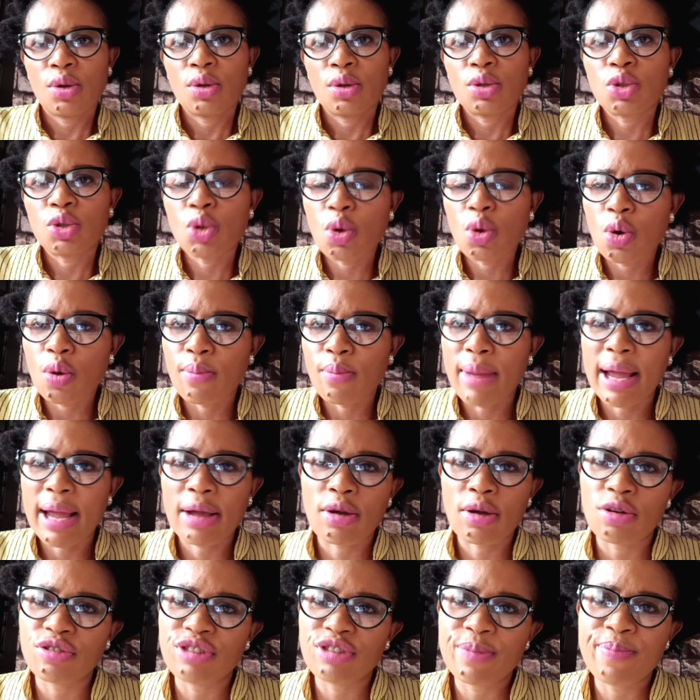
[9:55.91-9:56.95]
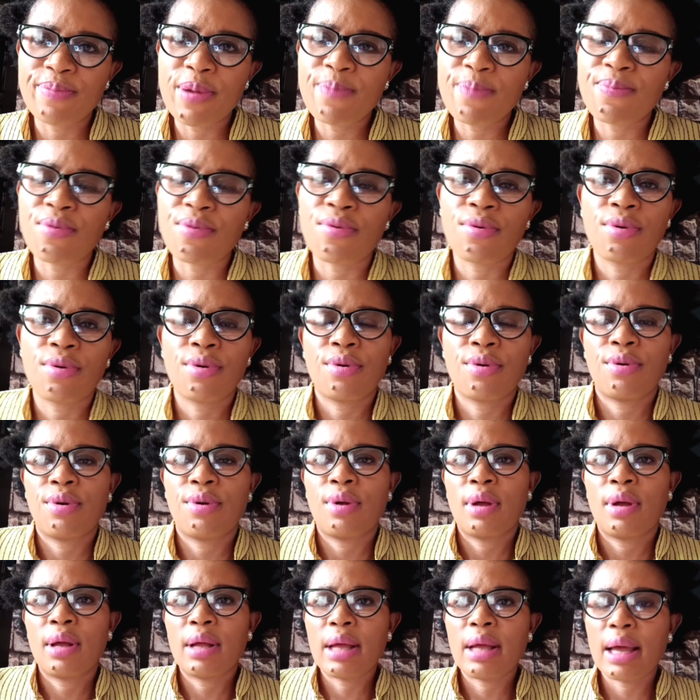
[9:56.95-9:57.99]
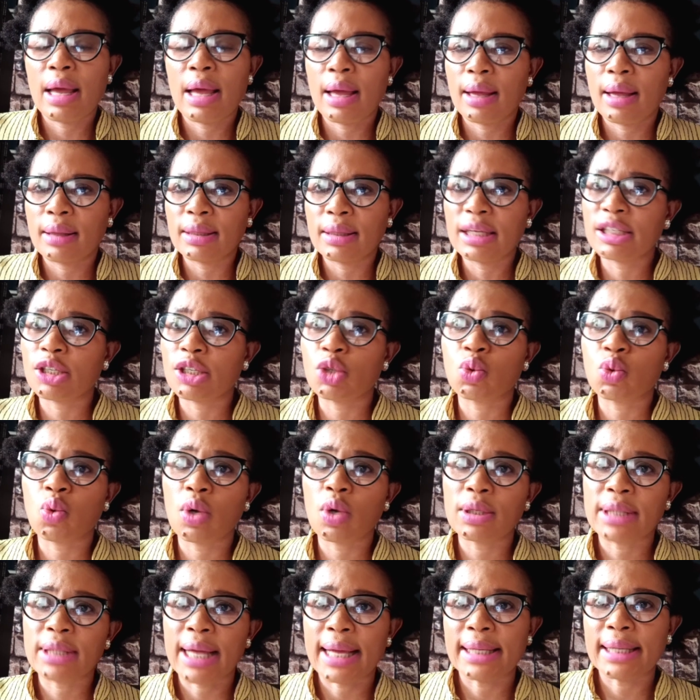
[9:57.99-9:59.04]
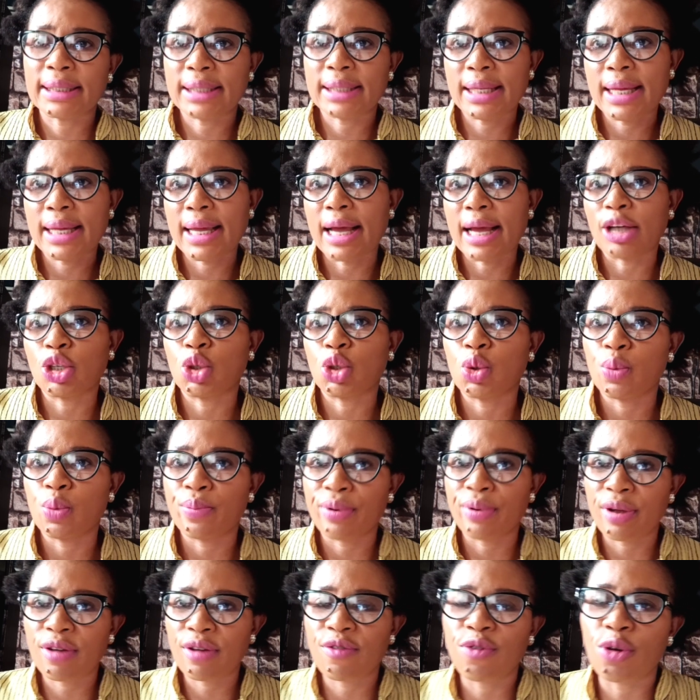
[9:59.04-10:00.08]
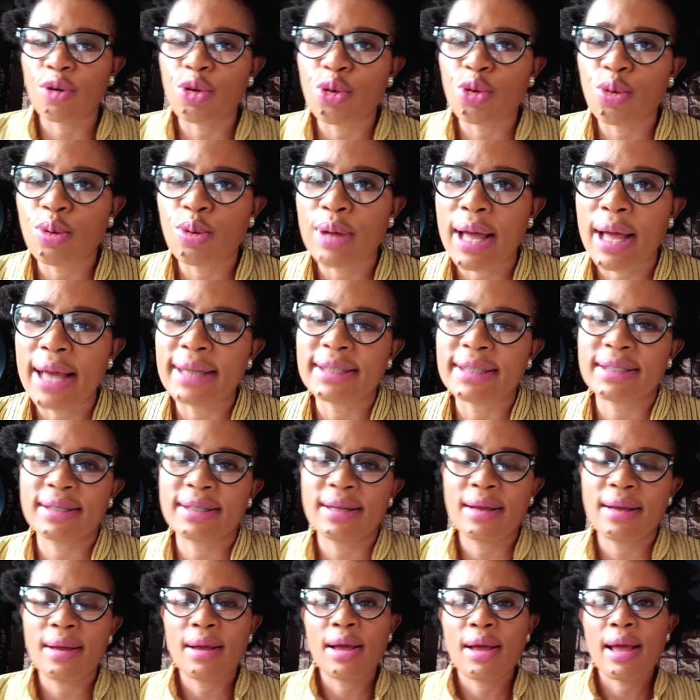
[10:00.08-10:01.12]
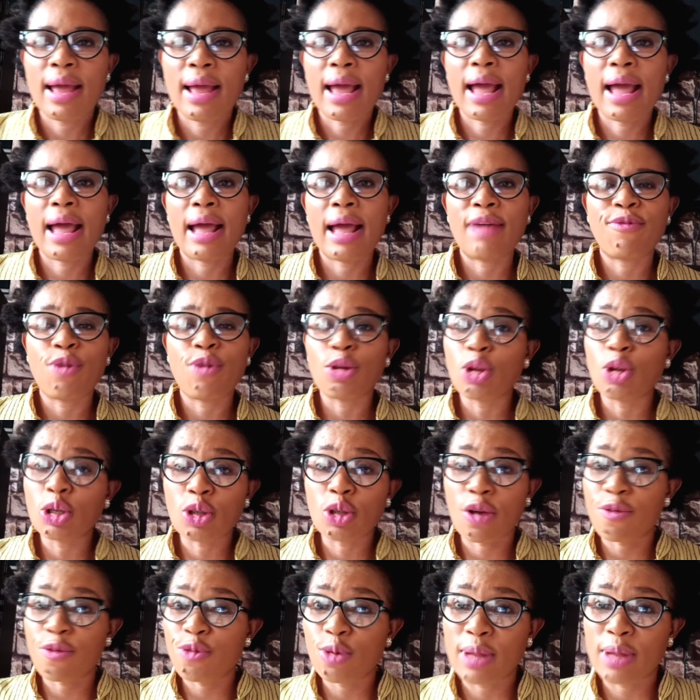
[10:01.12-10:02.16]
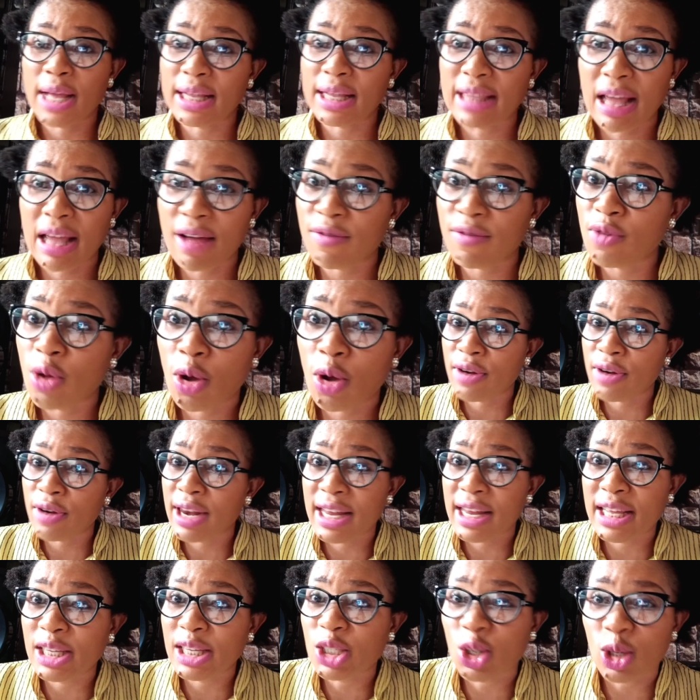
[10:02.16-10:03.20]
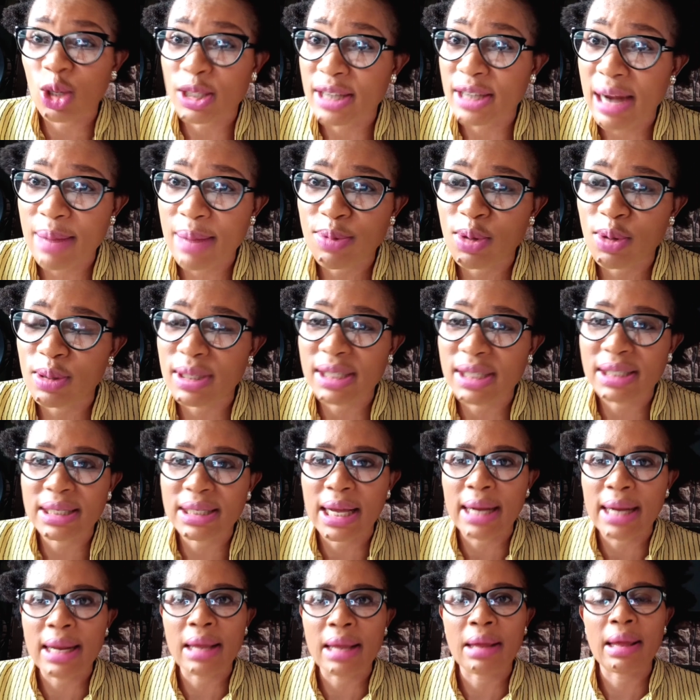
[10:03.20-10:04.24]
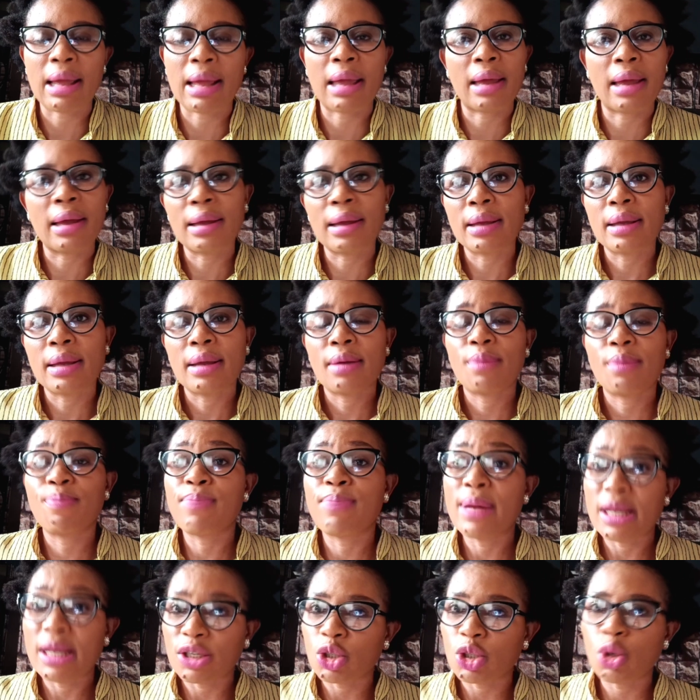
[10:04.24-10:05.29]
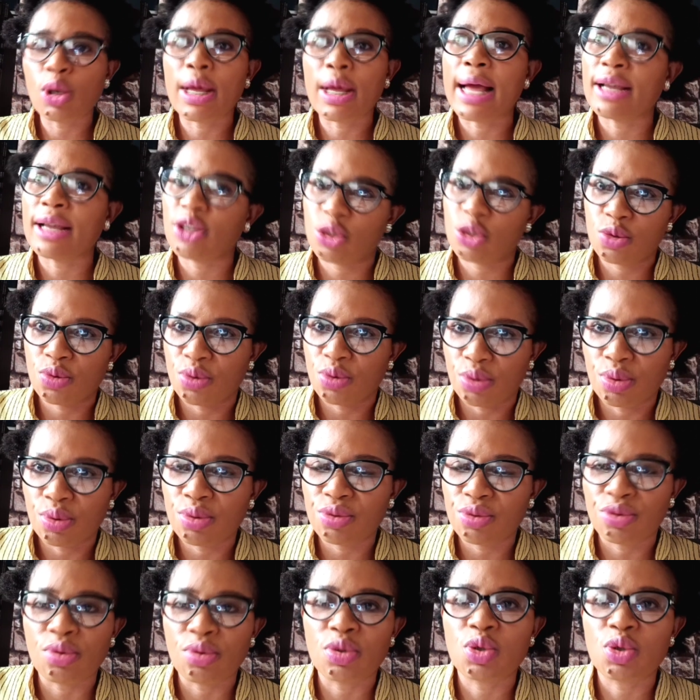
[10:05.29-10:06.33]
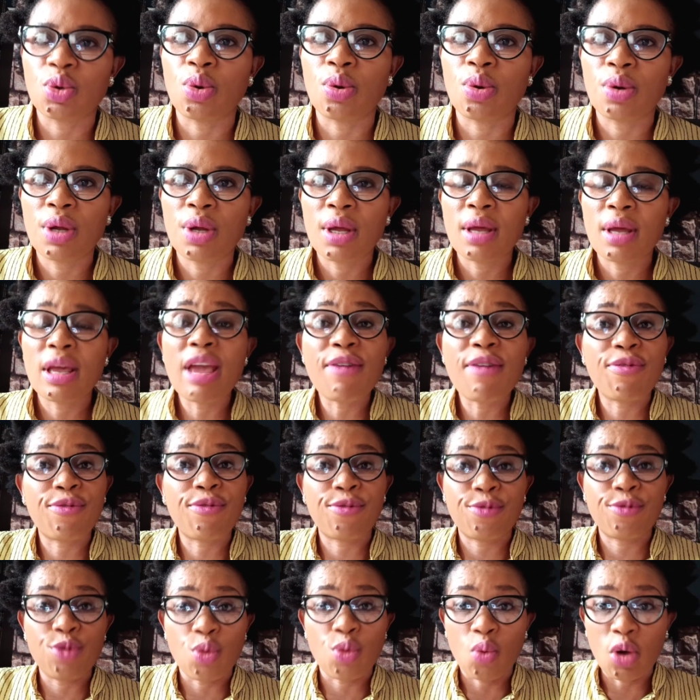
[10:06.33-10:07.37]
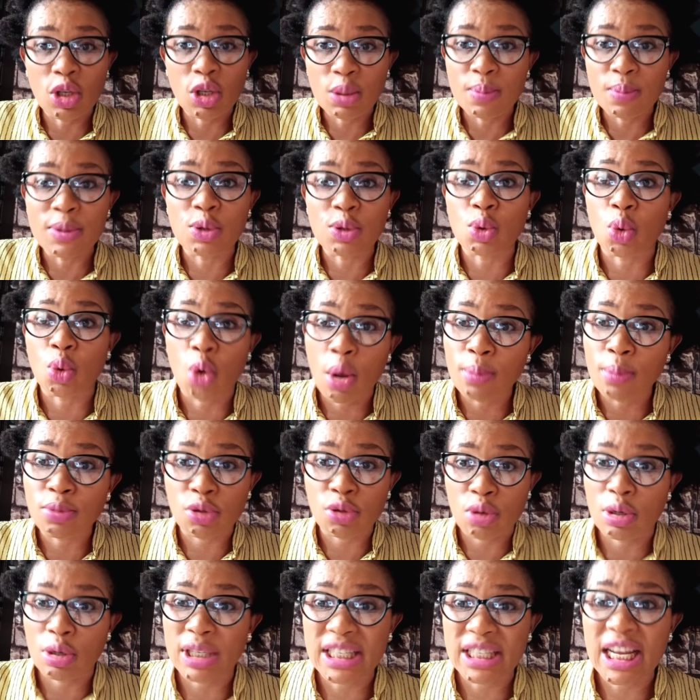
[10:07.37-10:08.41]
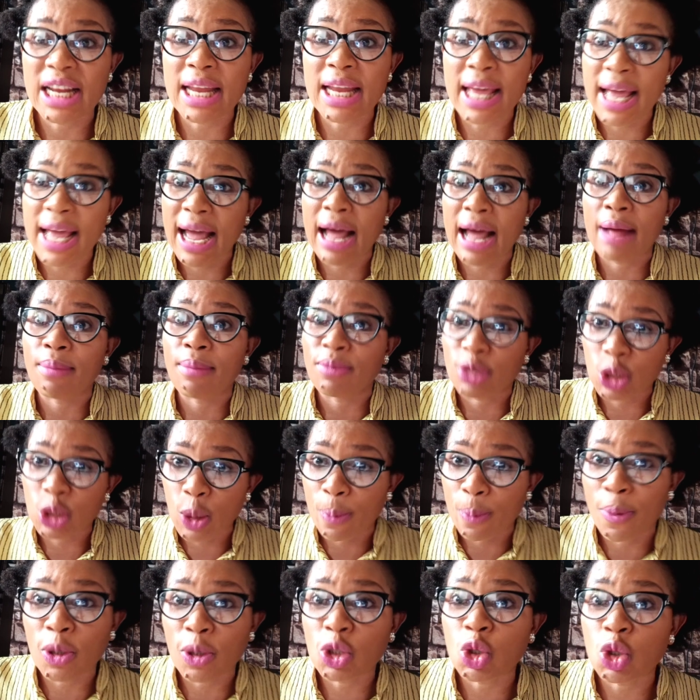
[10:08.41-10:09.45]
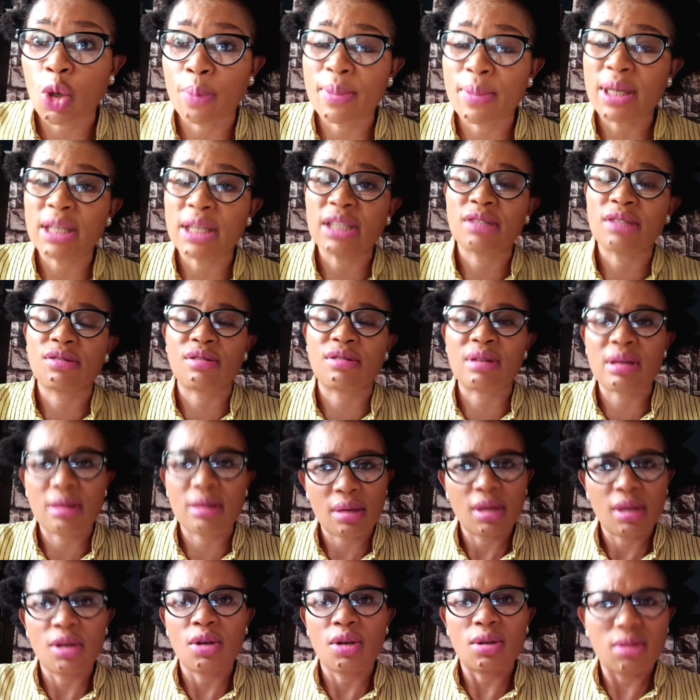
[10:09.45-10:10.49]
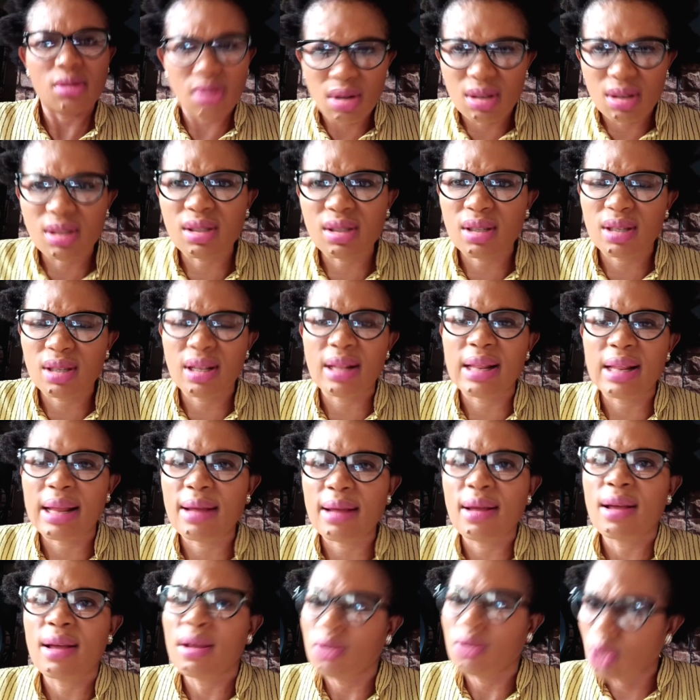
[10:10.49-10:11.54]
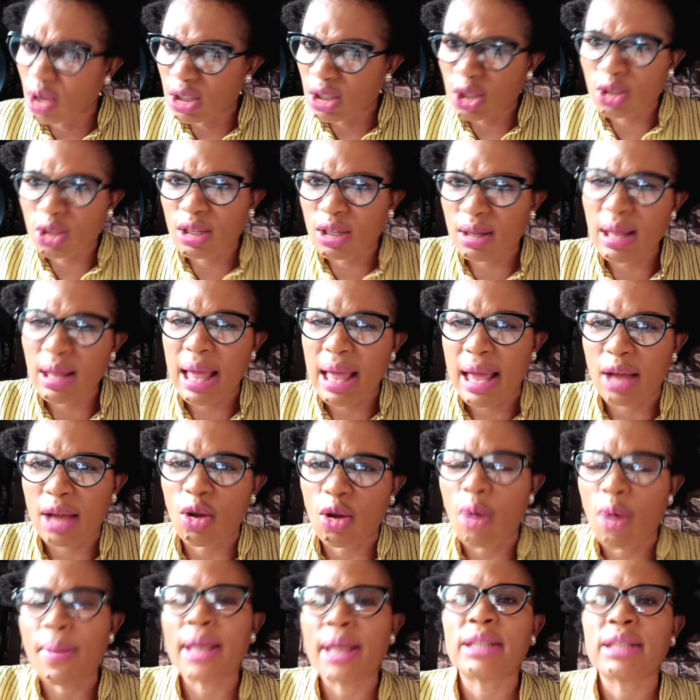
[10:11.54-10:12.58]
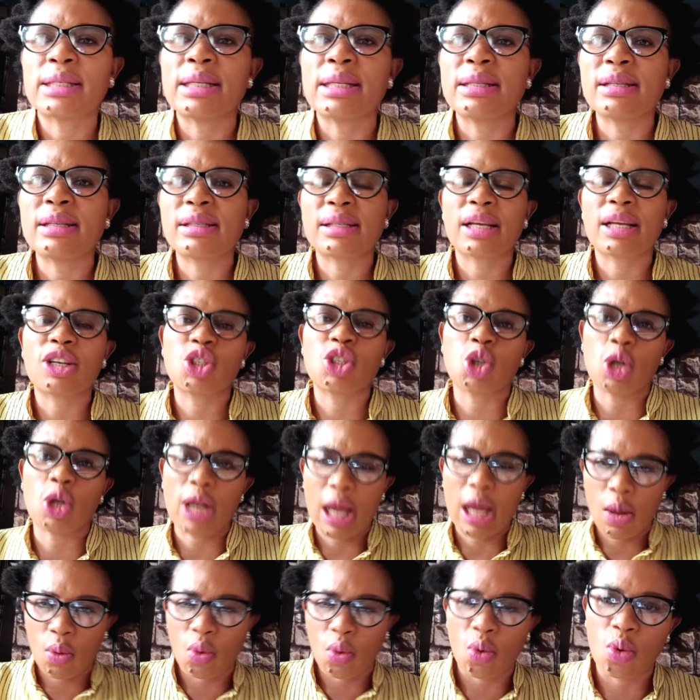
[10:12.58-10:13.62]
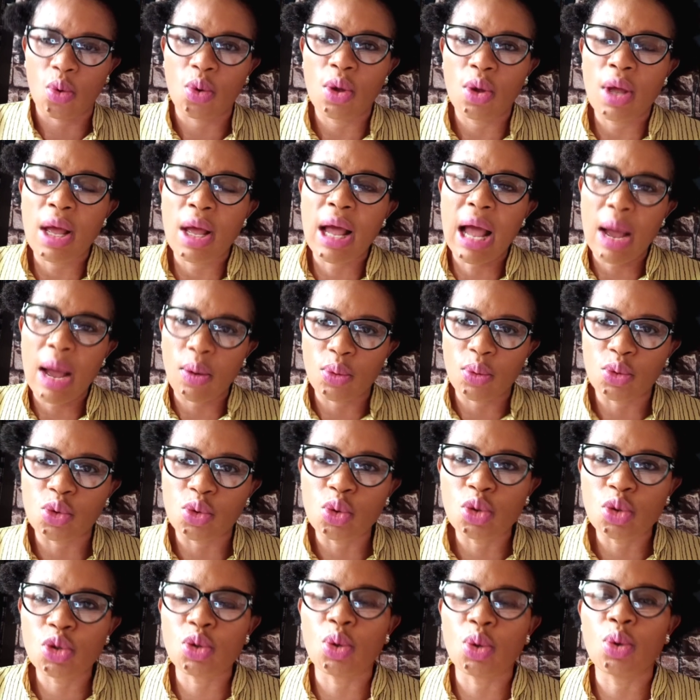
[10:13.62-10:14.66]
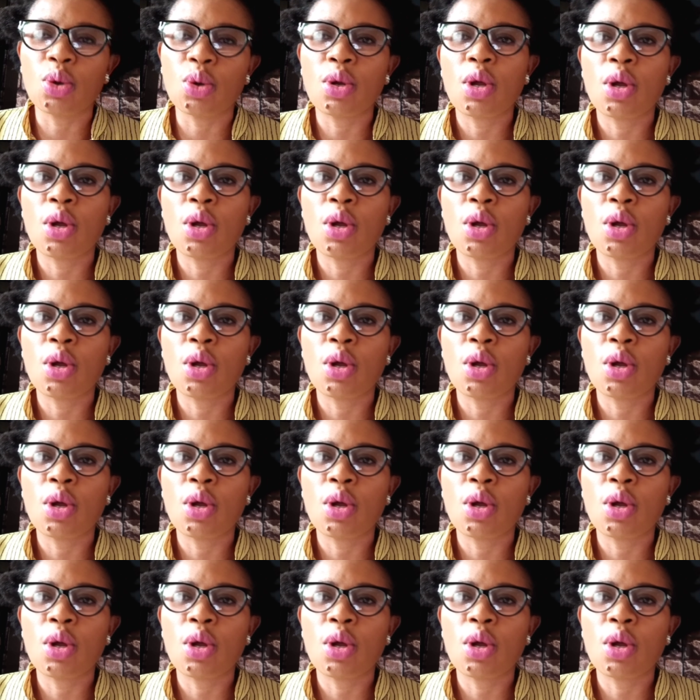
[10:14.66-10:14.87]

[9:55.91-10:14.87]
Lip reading: So my country people, this is what I say I should bring for you guys. And for those of you that have really subscribed to this channel, please, you guys should do so. If you want me to come to your channel and support your ministry, just just comment in this section. I will do so.